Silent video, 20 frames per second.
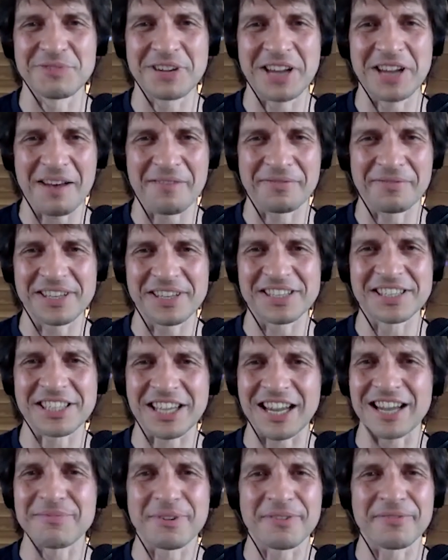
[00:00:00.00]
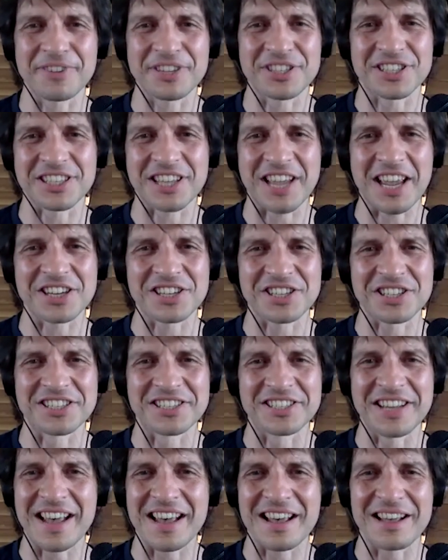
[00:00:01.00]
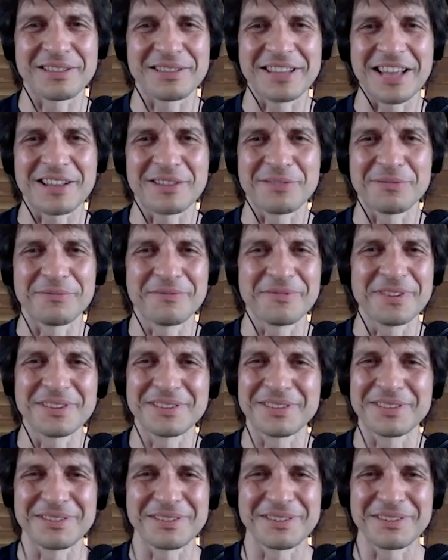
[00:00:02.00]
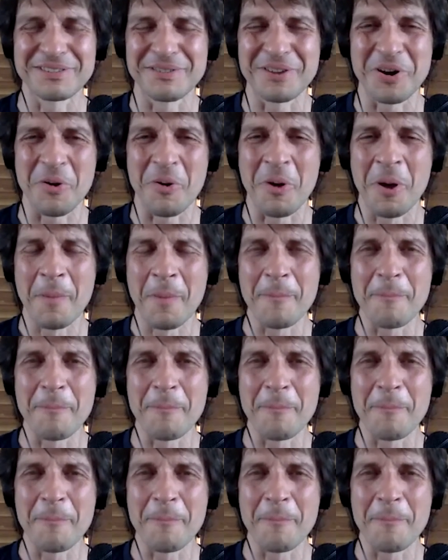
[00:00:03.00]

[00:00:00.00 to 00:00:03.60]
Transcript: We have this type of vegetation, and then we, you know,